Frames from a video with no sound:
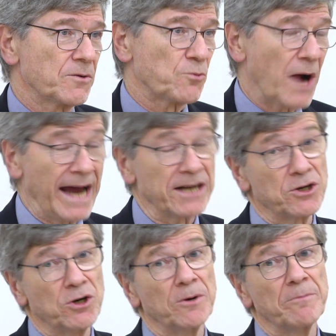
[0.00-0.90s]

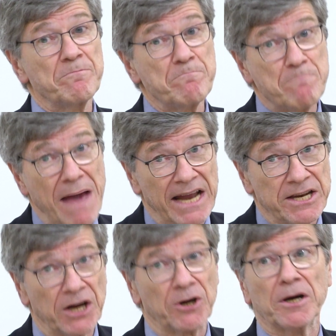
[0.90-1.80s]
Radical
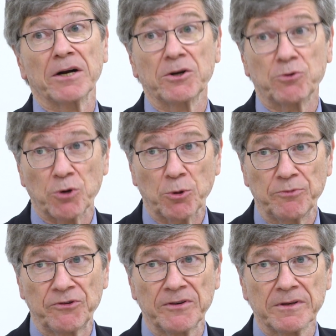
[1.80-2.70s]
Bandera
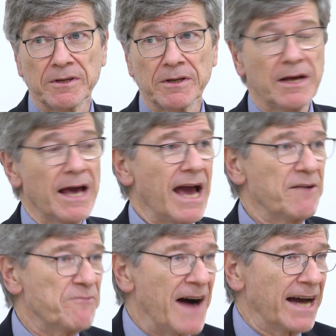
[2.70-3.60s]
groups,
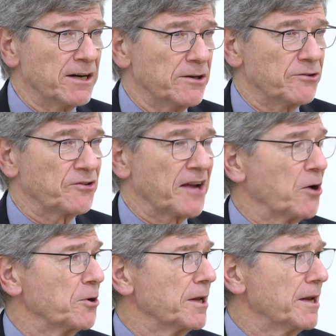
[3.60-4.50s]
and violence
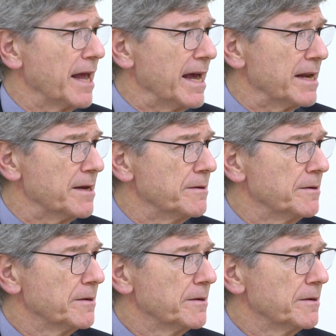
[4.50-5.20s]
started in